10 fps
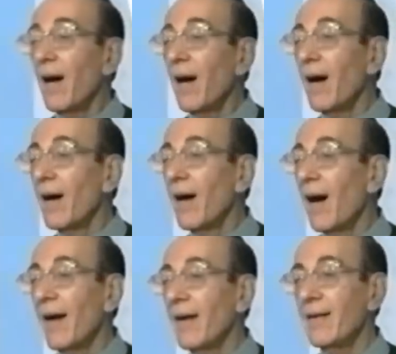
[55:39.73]
Uh,
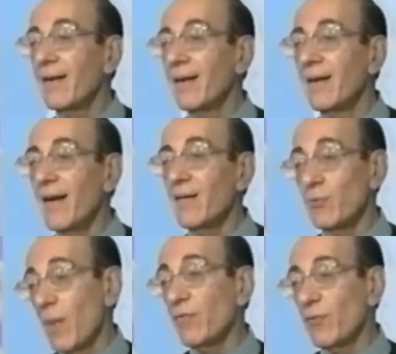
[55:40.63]
I, uh,
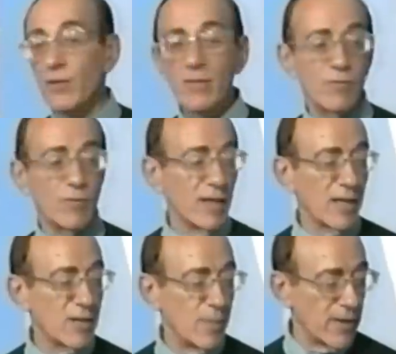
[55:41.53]
it's my first real
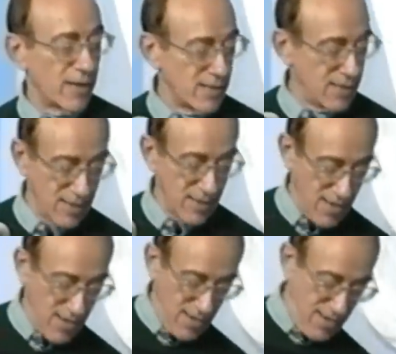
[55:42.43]
experience.
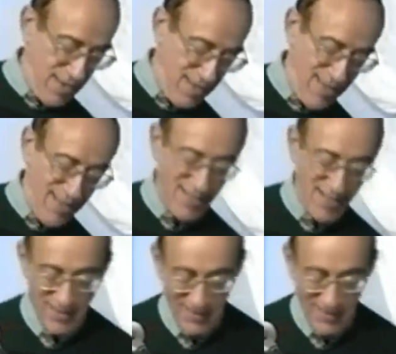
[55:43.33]
Thank you.